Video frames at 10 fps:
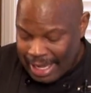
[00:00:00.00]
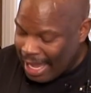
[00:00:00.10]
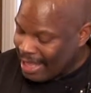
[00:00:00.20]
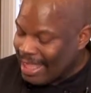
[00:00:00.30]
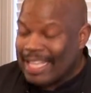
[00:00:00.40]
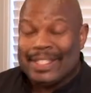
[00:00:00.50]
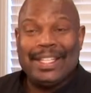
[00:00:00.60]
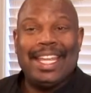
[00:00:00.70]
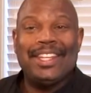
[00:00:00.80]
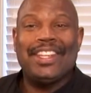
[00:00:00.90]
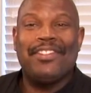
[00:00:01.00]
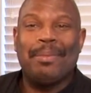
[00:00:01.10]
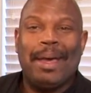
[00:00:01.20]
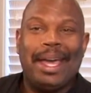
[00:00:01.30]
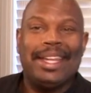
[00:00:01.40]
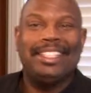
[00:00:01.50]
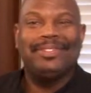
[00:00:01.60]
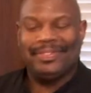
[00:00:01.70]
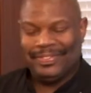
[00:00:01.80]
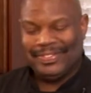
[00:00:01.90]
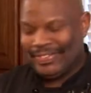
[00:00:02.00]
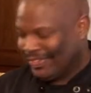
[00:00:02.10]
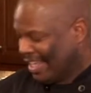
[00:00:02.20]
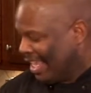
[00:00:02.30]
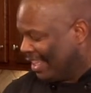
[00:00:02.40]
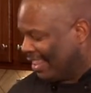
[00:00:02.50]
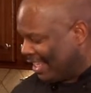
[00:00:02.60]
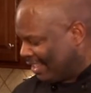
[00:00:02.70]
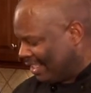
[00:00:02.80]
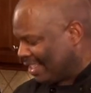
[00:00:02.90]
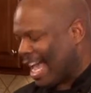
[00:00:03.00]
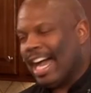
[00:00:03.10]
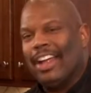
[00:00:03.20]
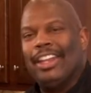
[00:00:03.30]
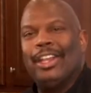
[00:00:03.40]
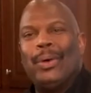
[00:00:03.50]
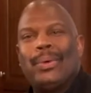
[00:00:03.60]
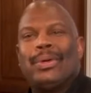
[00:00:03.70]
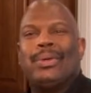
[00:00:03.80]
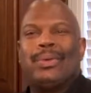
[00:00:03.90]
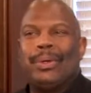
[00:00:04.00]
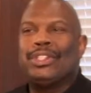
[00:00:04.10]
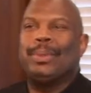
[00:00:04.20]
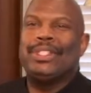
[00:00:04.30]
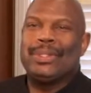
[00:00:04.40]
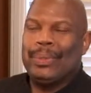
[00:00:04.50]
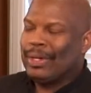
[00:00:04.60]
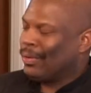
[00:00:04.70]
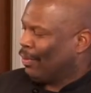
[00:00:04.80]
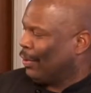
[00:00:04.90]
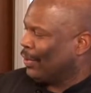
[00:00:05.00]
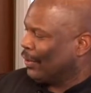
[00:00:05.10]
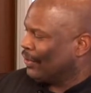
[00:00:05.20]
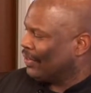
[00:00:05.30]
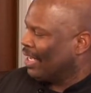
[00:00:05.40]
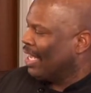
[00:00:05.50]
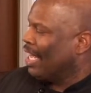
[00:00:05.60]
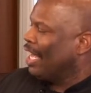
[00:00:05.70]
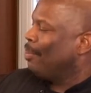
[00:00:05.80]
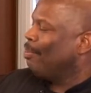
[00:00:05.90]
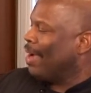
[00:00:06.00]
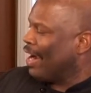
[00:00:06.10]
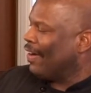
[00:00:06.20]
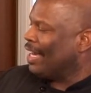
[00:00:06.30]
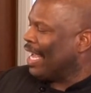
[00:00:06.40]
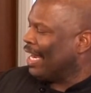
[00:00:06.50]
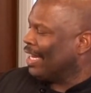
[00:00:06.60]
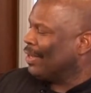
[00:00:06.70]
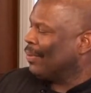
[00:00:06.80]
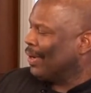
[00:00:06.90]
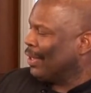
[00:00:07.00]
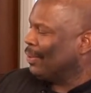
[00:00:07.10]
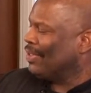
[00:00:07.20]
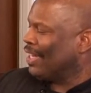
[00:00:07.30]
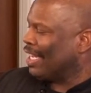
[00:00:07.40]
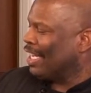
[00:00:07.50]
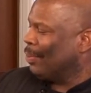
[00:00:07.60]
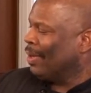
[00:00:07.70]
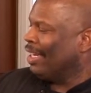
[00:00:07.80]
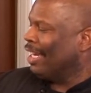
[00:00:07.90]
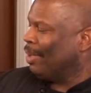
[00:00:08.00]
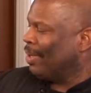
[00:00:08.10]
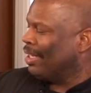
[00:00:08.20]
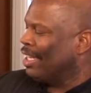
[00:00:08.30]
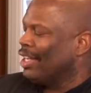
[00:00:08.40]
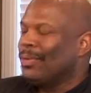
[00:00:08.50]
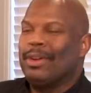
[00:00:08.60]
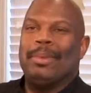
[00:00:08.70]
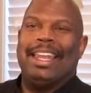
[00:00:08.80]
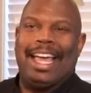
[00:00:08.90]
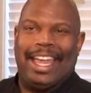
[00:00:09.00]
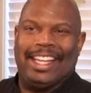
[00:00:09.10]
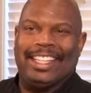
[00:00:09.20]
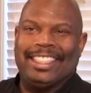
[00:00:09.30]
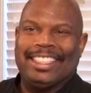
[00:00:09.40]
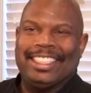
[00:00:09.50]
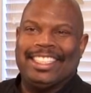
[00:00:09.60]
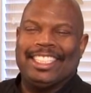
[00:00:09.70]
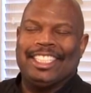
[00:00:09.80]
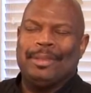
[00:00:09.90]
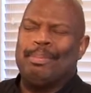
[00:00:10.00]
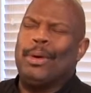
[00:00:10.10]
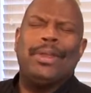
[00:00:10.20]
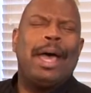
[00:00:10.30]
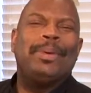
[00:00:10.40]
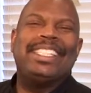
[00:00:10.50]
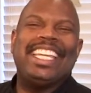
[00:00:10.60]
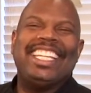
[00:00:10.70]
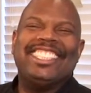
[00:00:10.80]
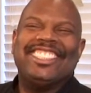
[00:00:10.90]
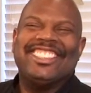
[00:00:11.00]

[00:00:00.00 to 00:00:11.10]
And that's the dish, everybody. This is our local grocery store Kroger's marinated grilled chicken with lemon gremolata. Bon appetit.